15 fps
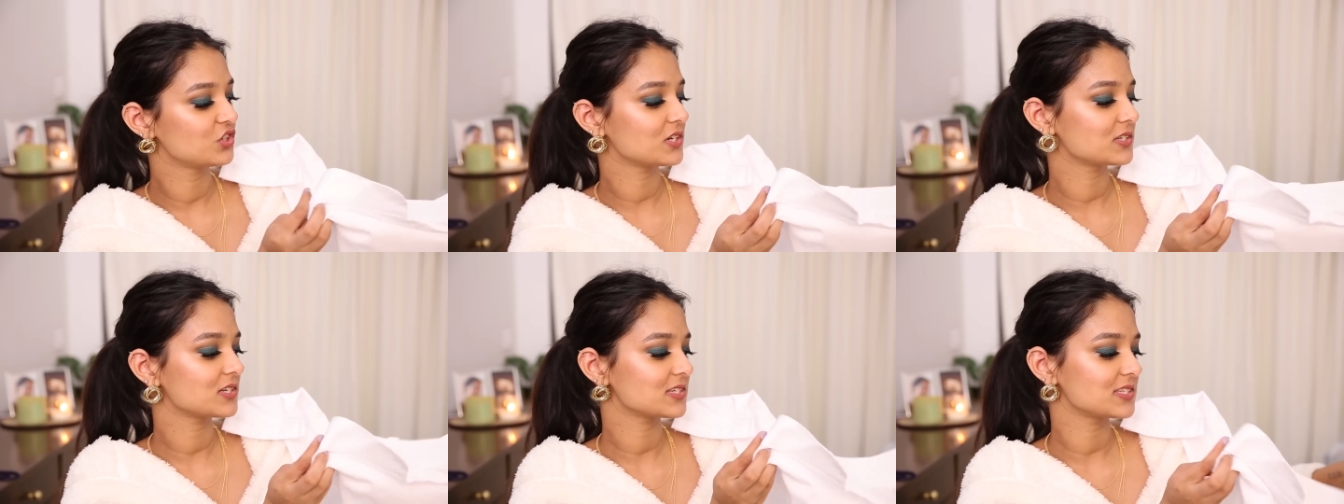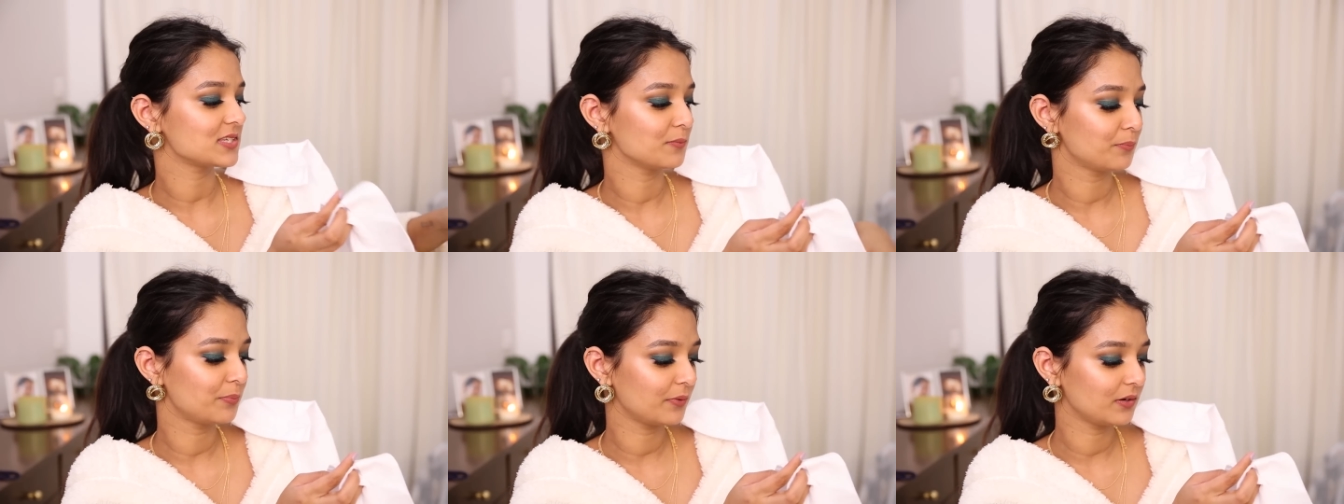Just a
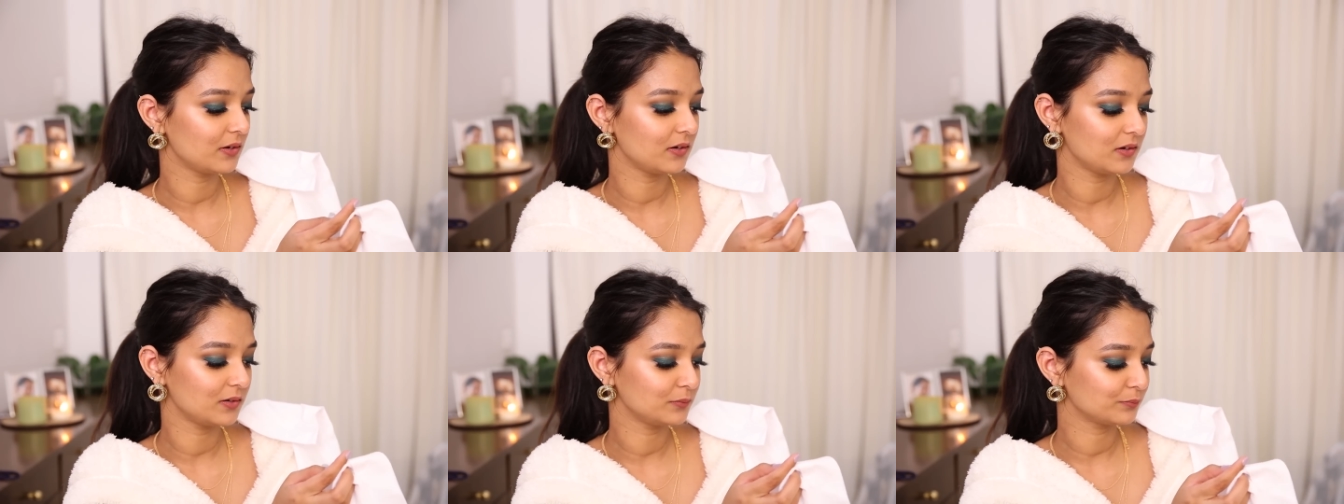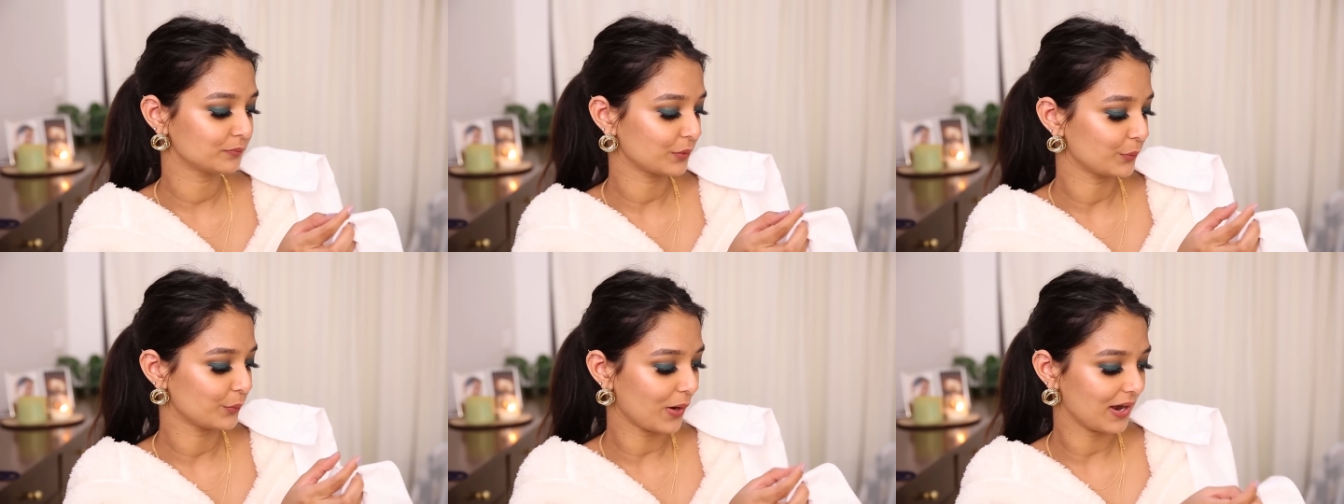simple
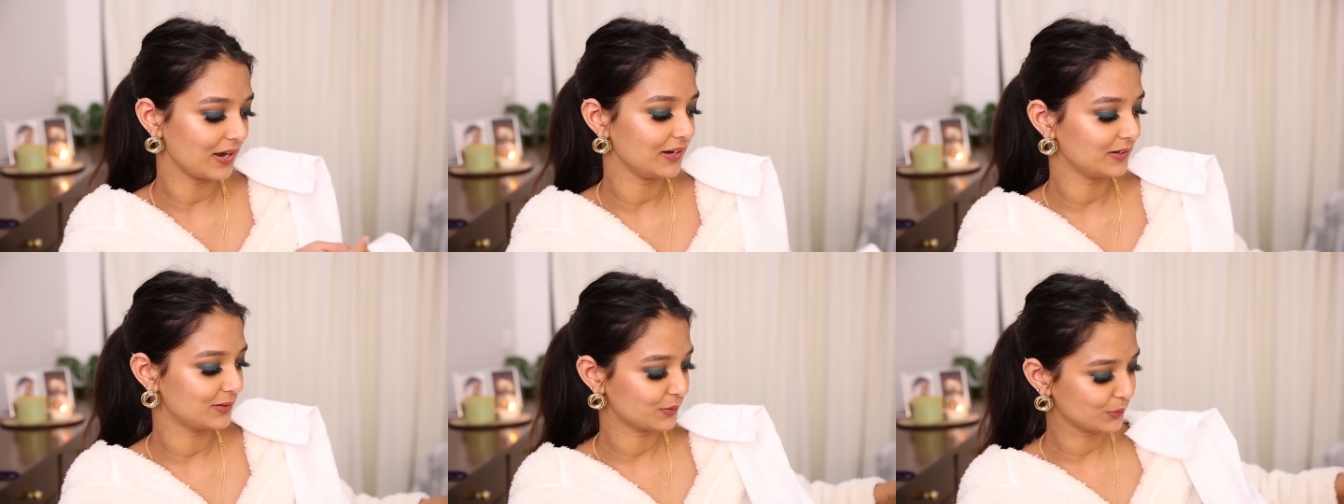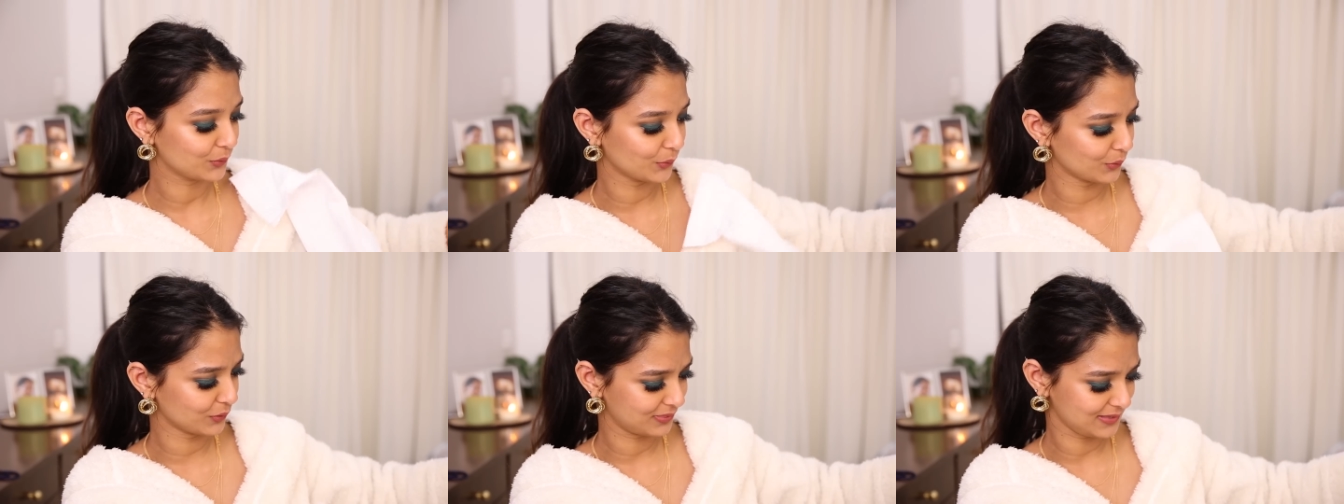white
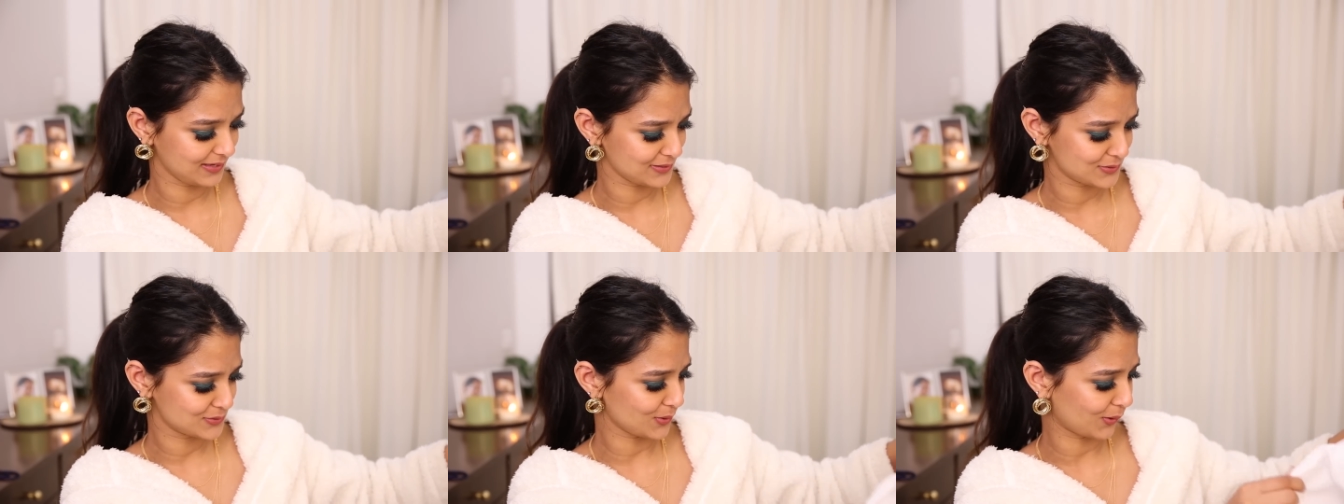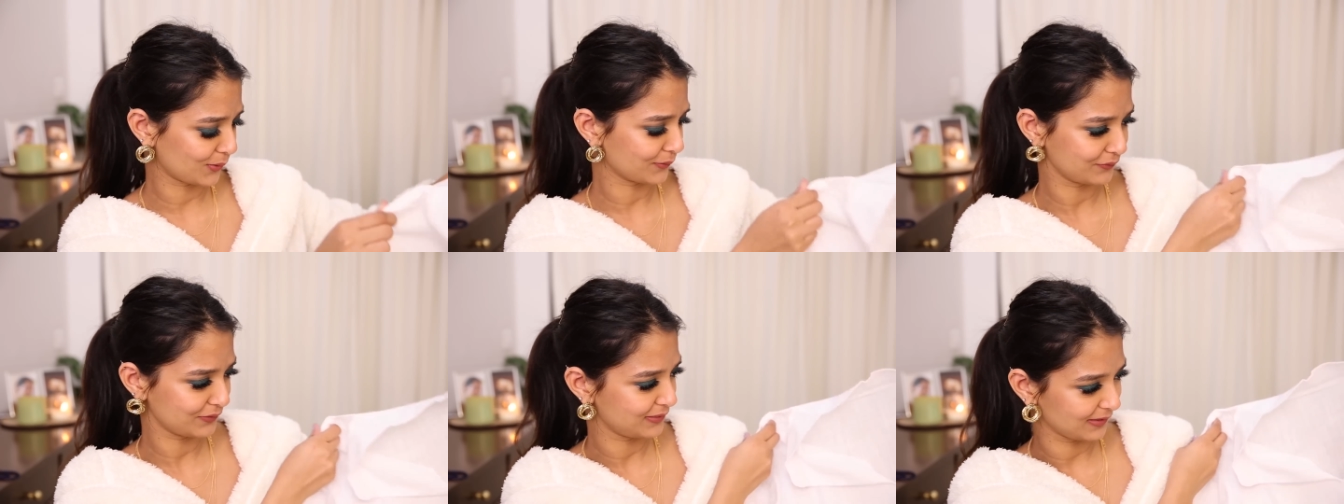kurti sort
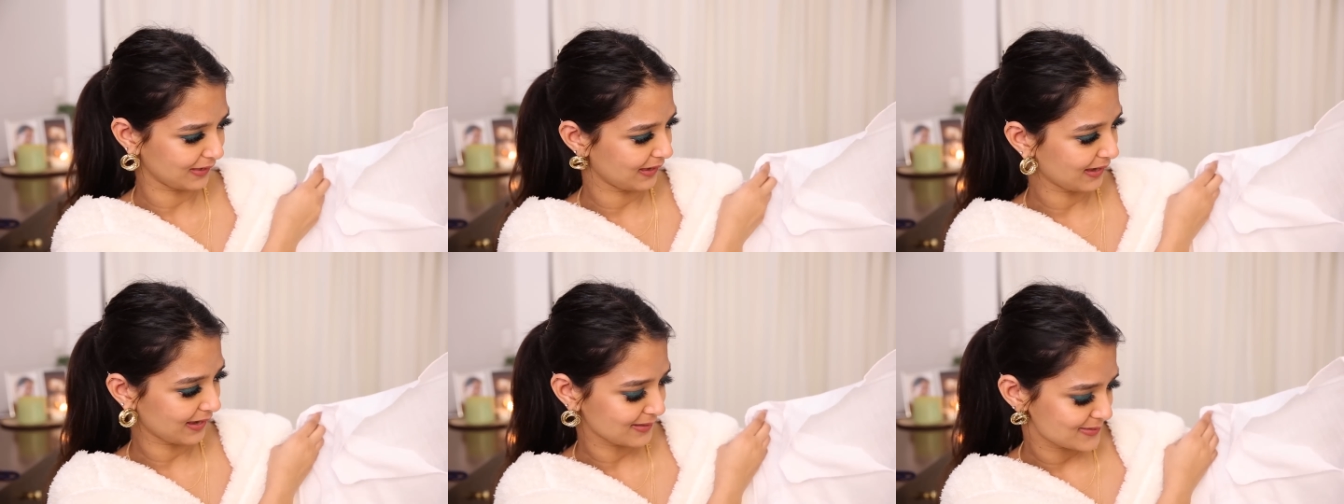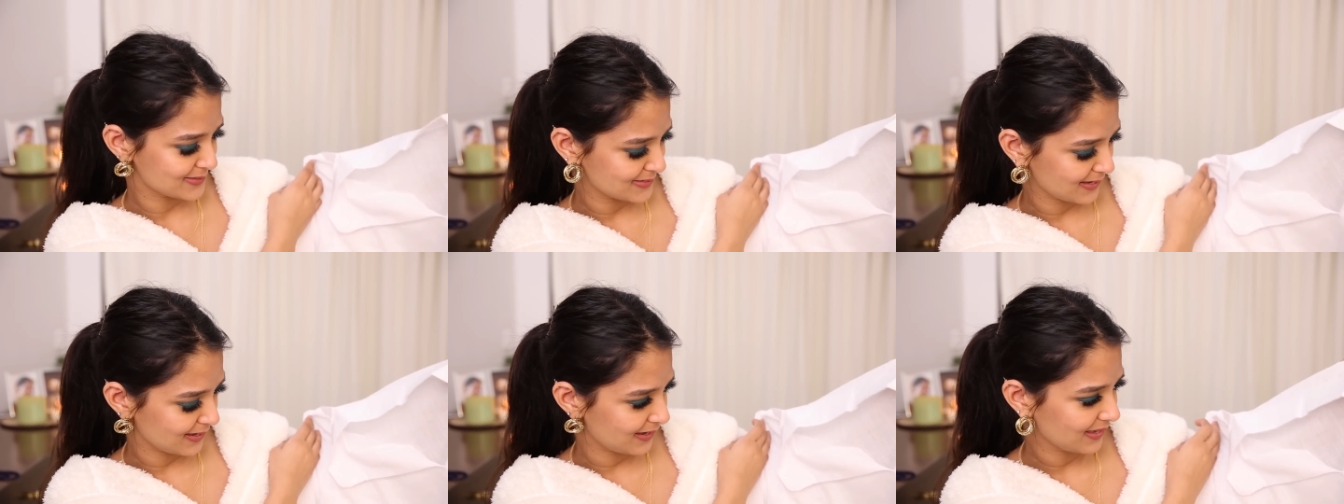of a thing, I'd
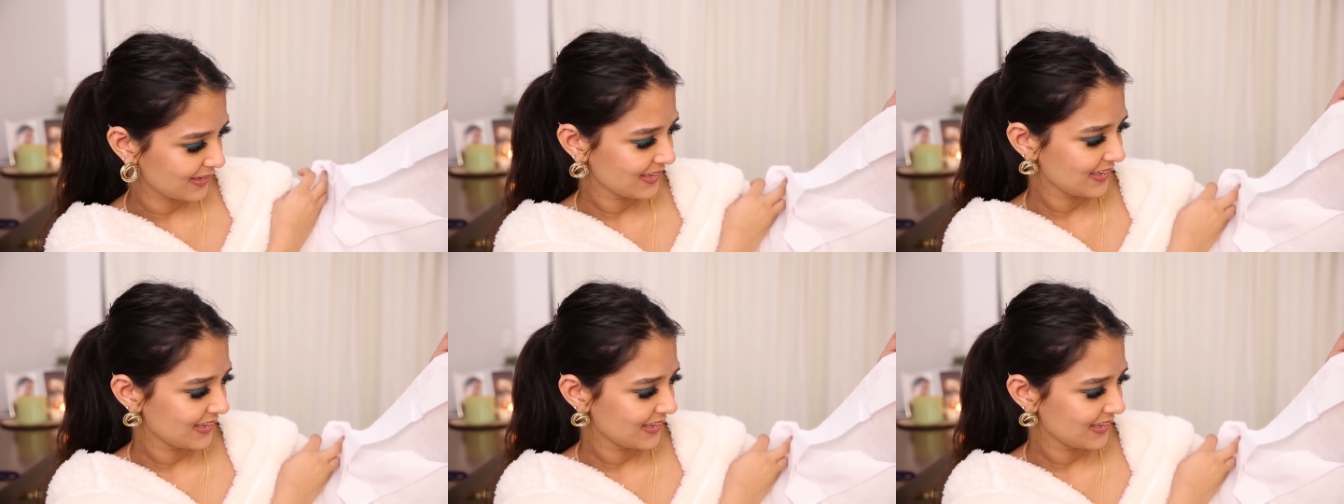say.